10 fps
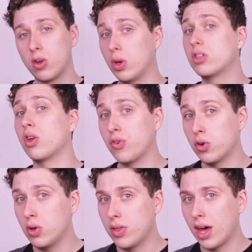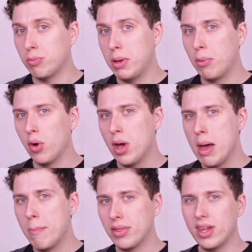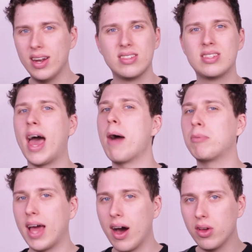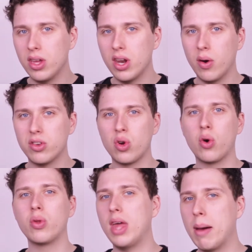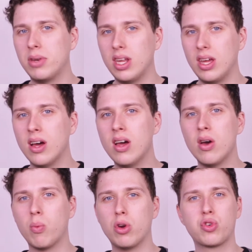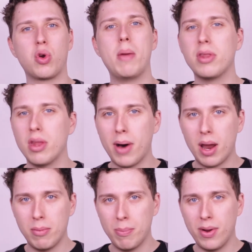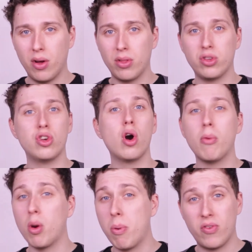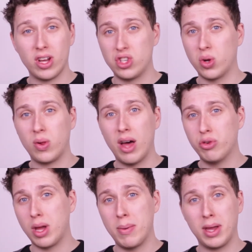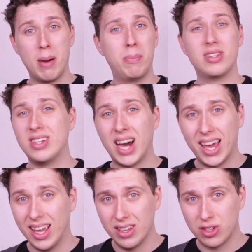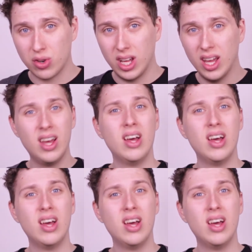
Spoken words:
to reach those first 2,000 people, but then it's tapped out. It's totally empty. We're scraping the bottom of the barrel. There's no more professional clowns coming up. It's a dying industry.